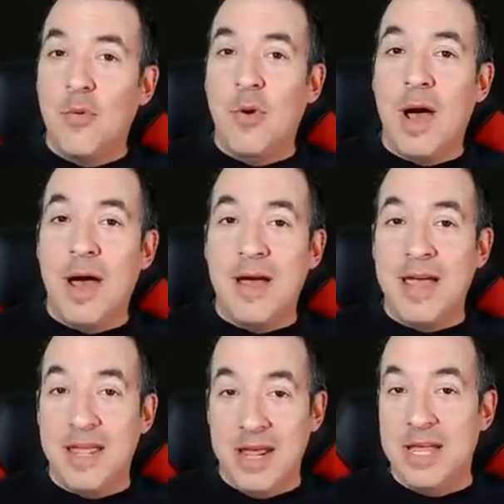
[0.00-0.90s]

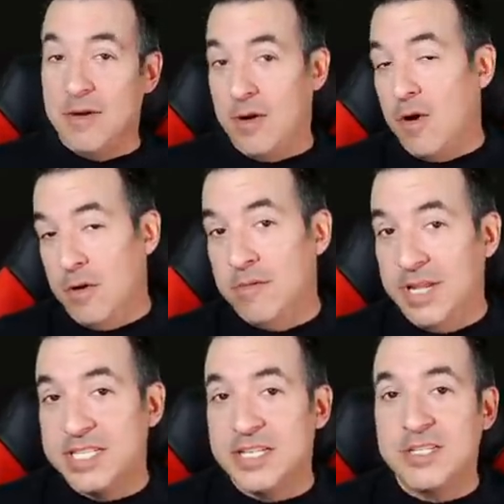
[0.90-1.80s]
and
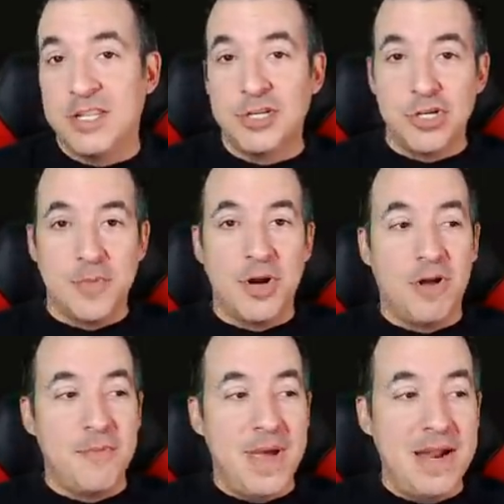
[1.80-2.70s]
listened to the German
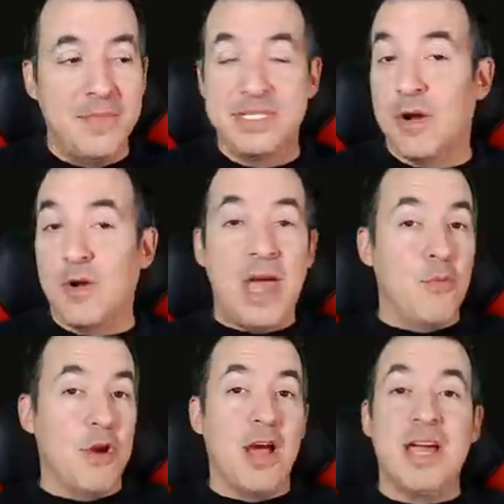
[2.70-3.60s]
ultimatum and said, okay,
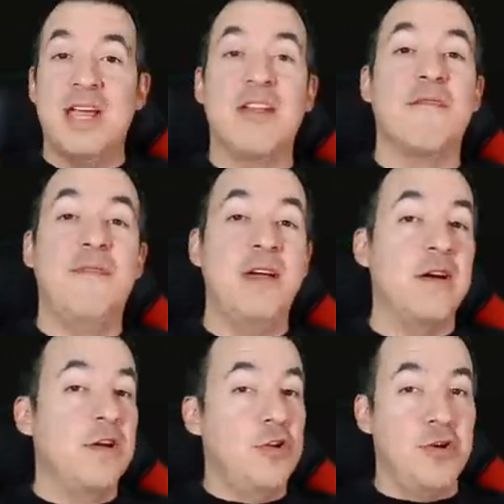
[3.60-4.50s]
we're not going to
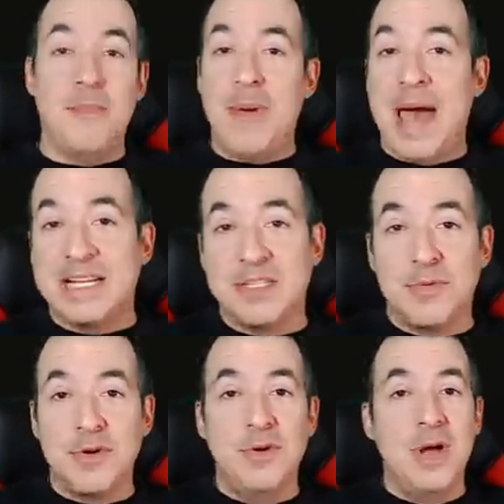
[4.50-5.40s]
interfere, you can pass
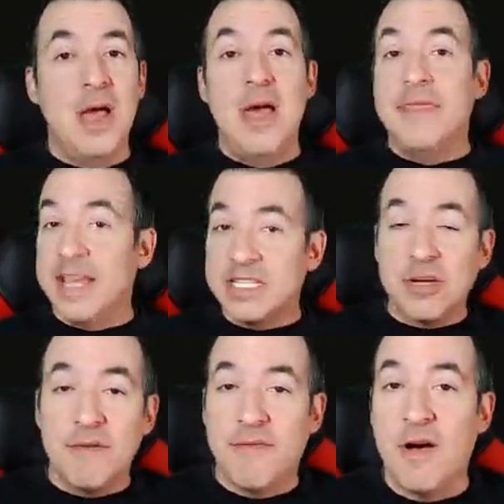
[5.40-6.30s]
through, things
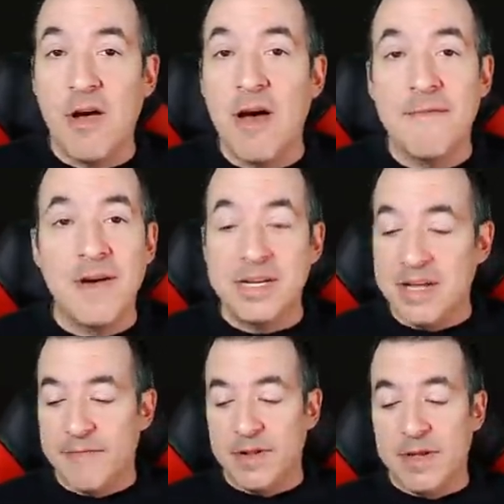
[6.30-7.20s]
could have gone very
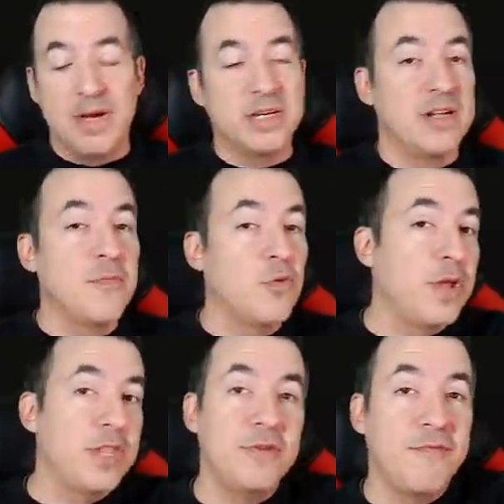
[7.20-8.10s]
differently, because number
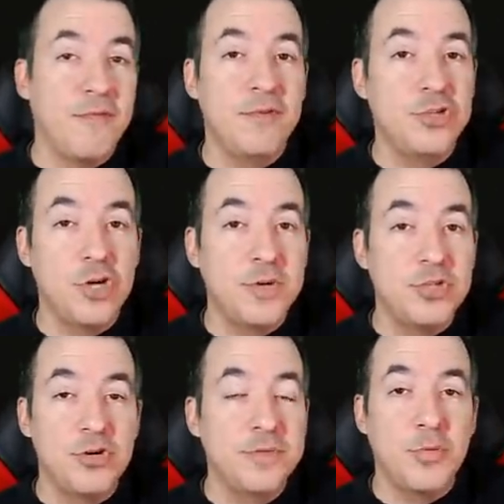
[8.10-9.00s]
one, the German
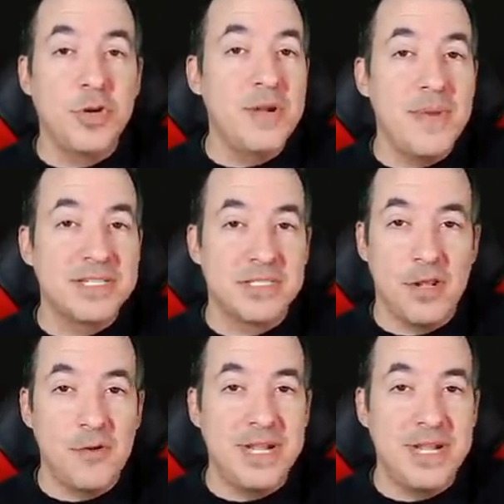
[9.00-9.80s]
troops wouldn't have been slowed